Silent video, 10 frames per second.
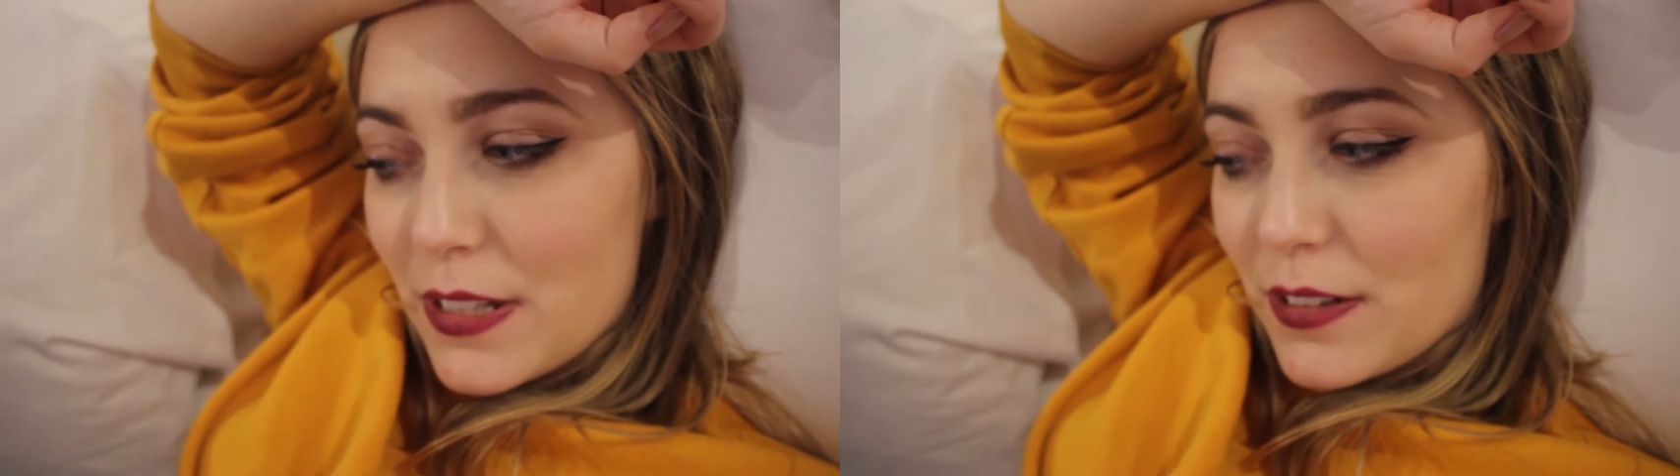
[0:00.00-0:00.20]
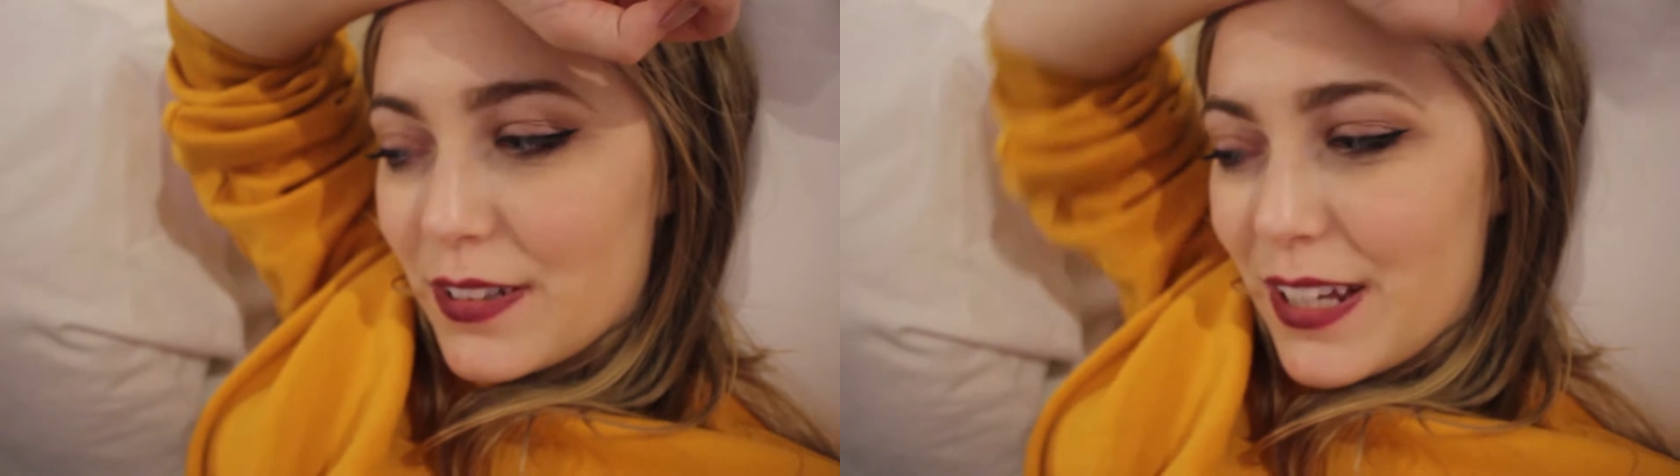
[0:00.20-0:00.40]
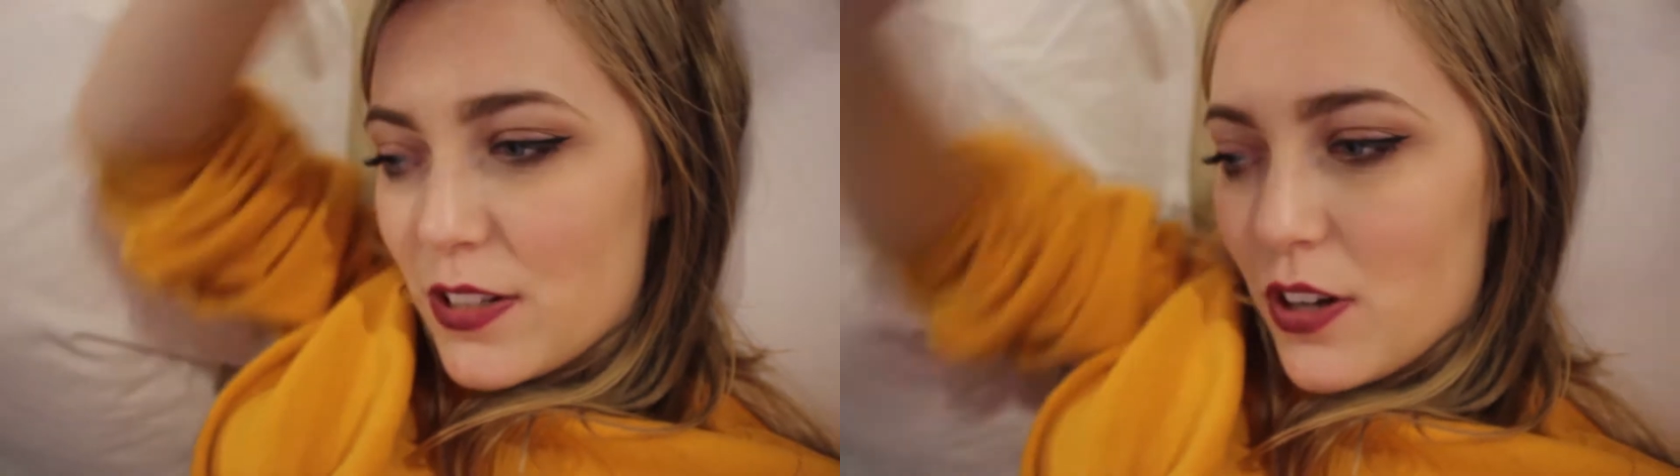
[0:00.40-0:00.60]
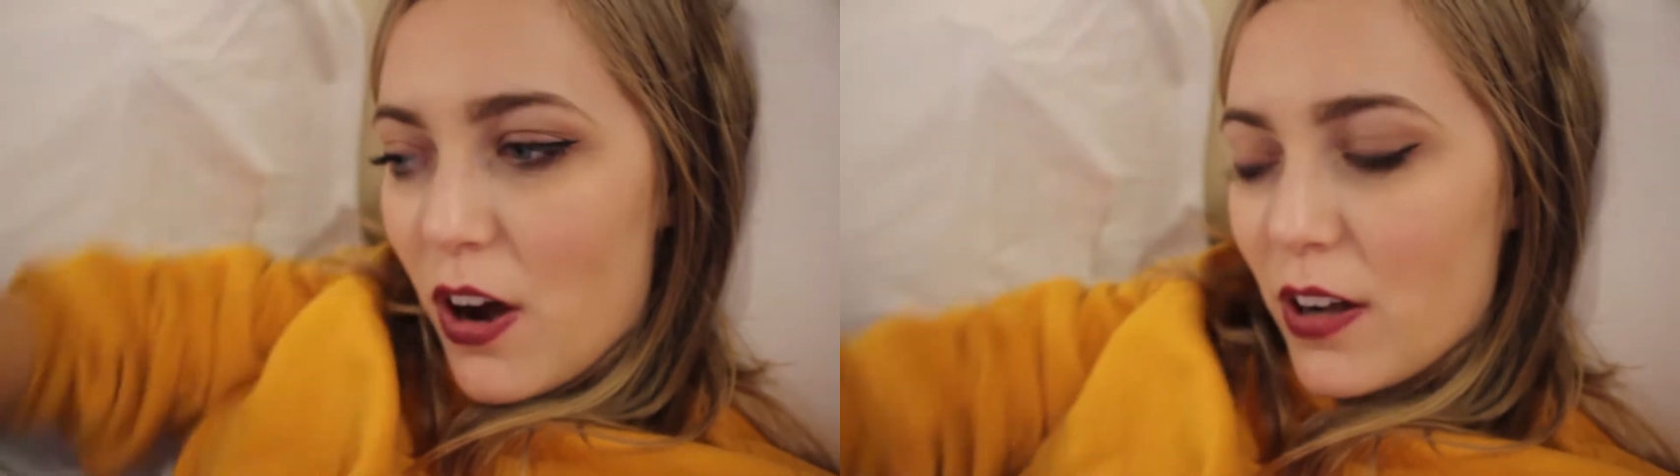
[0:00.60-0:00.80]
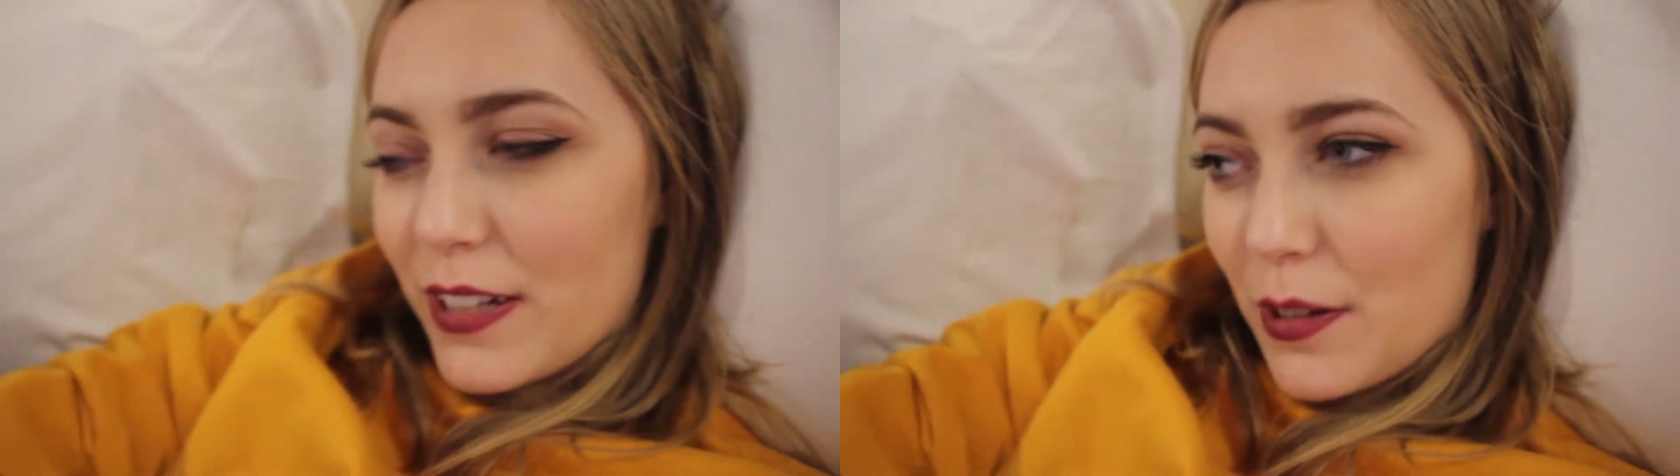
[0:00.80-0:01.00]
It's because it's getting
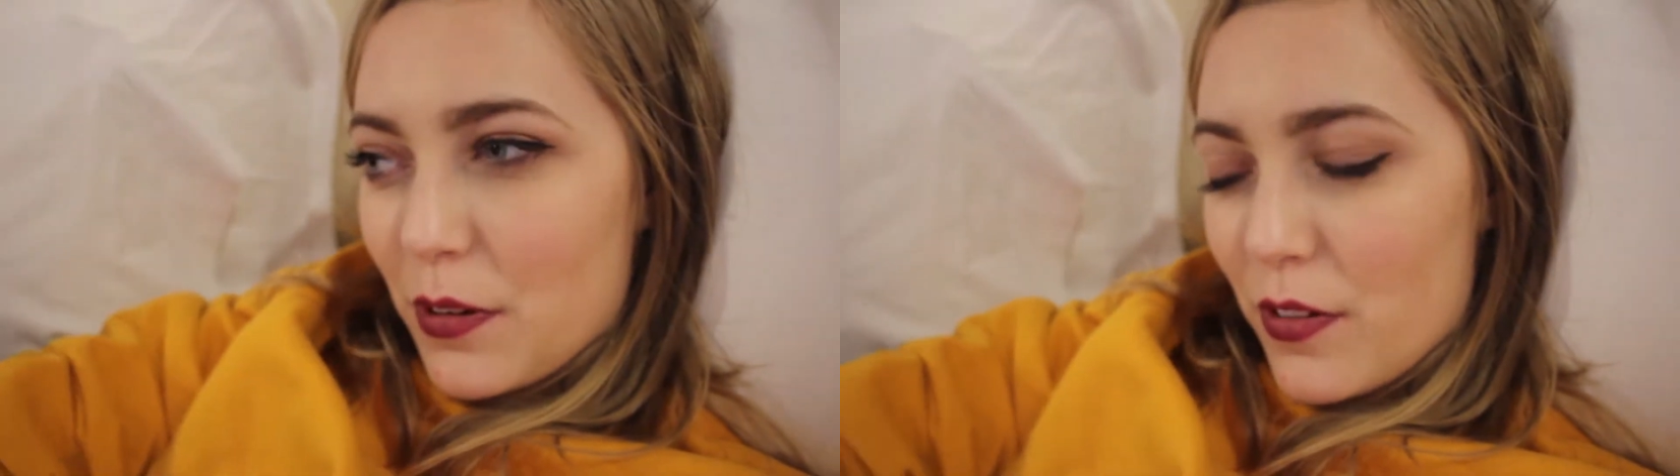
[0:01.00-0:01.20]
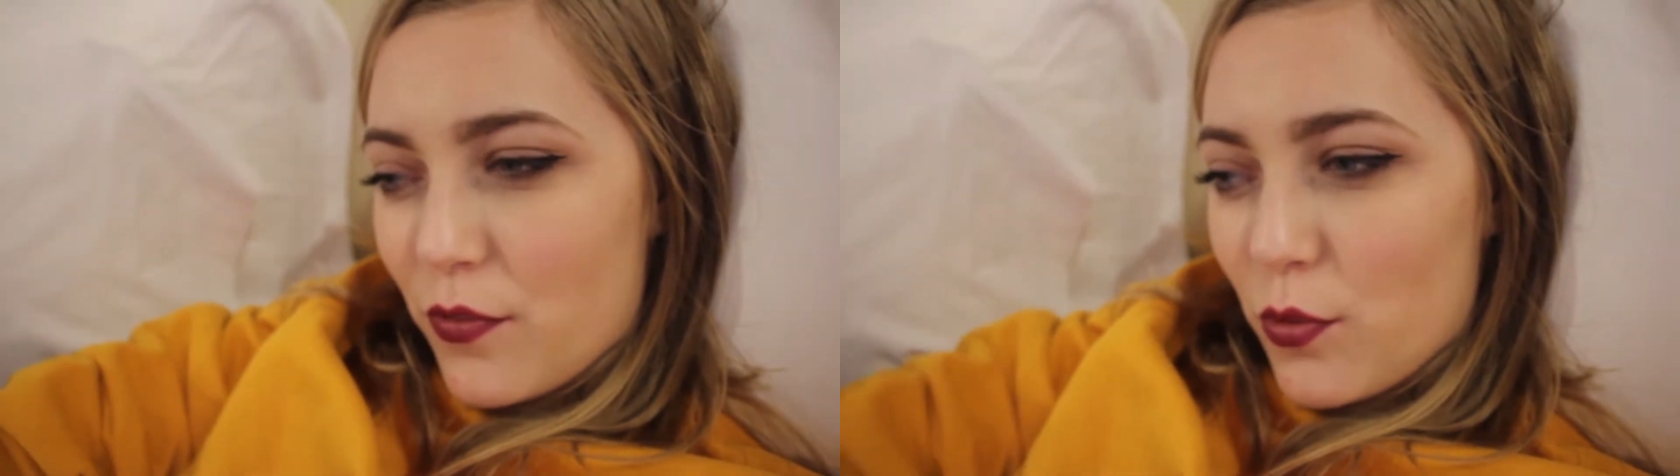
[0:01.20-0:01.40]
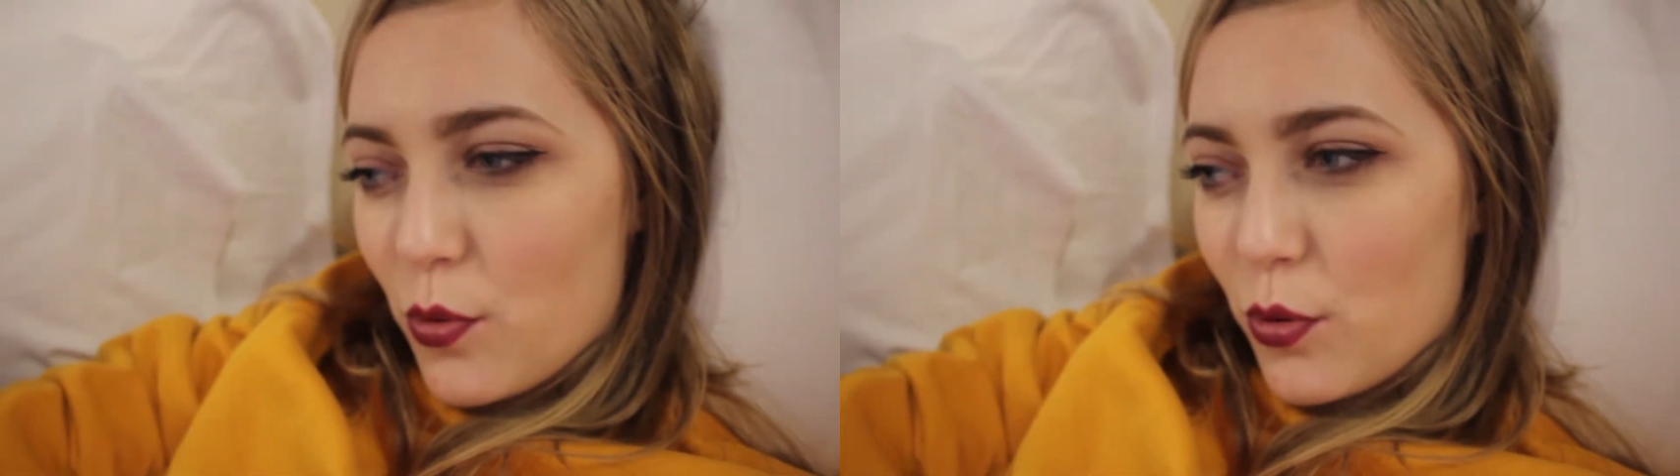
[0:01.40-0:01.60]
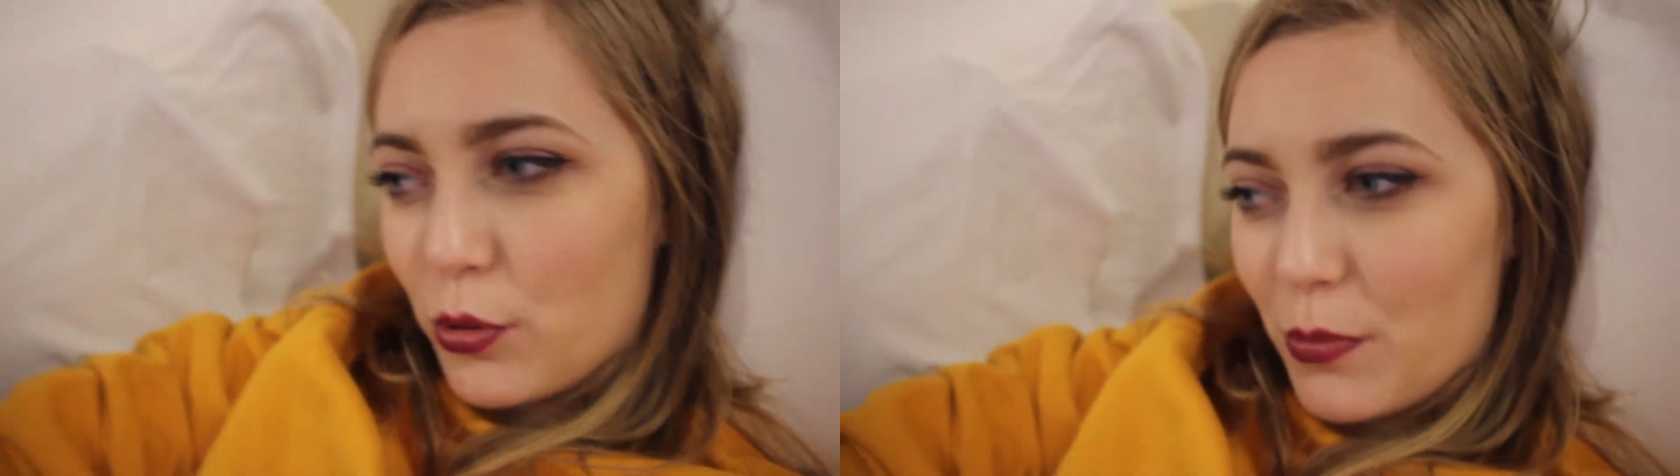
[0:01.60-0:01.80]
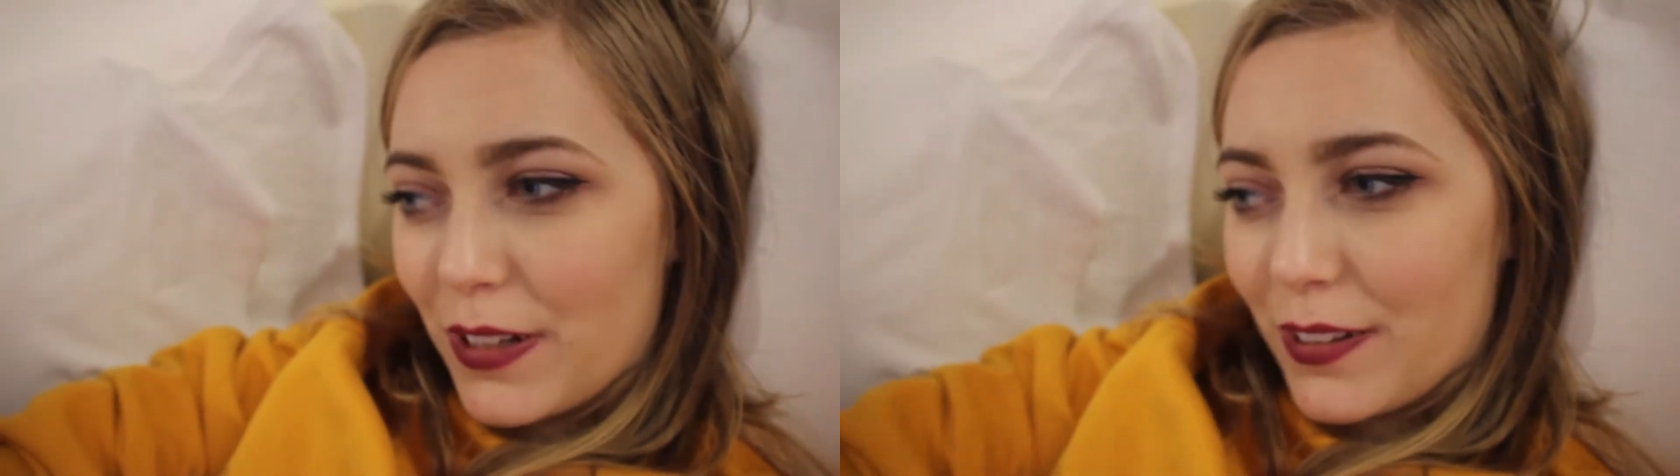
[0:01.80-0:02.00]
dark now, like 4,
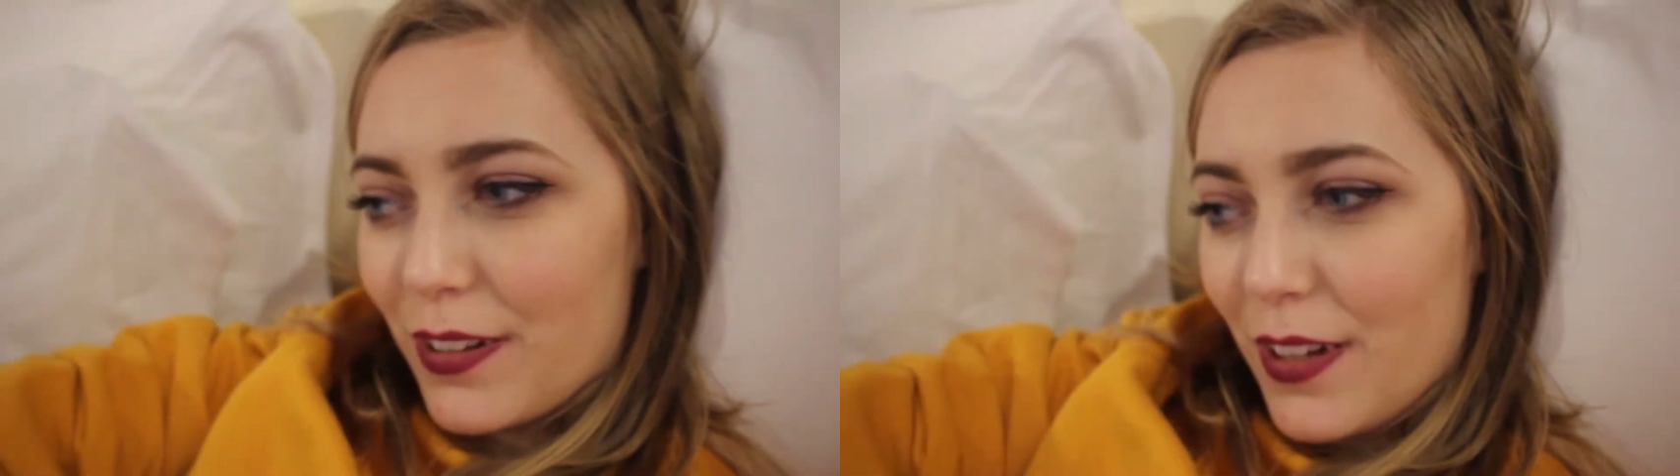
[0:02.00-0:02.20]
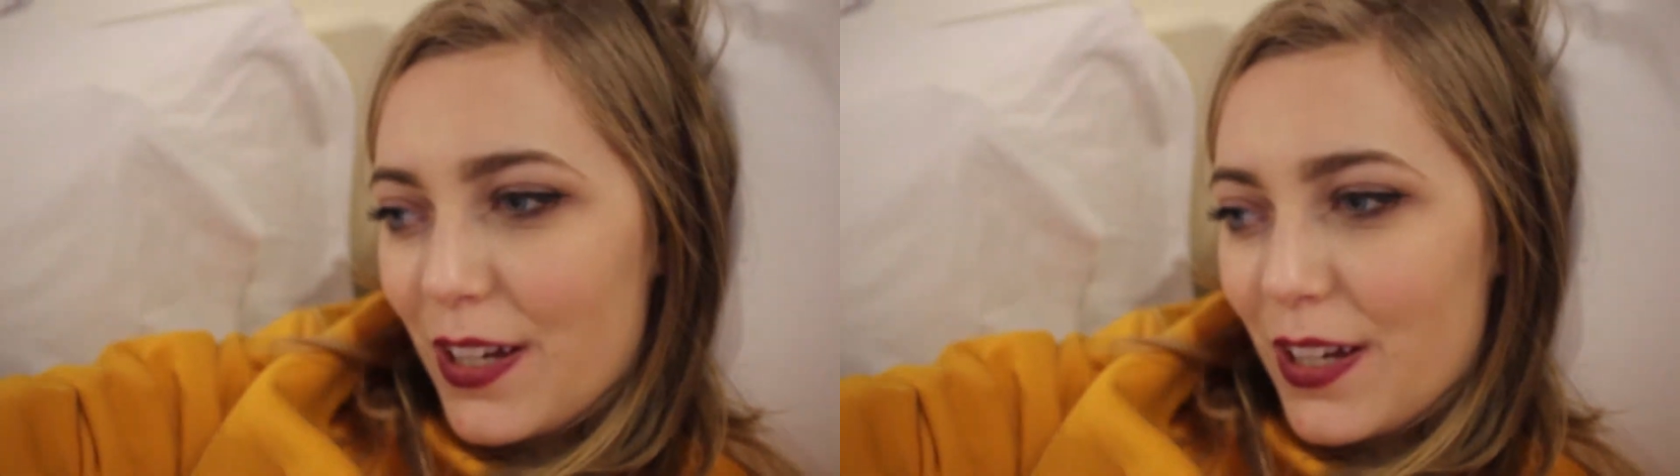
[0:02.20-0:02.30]
so it makes,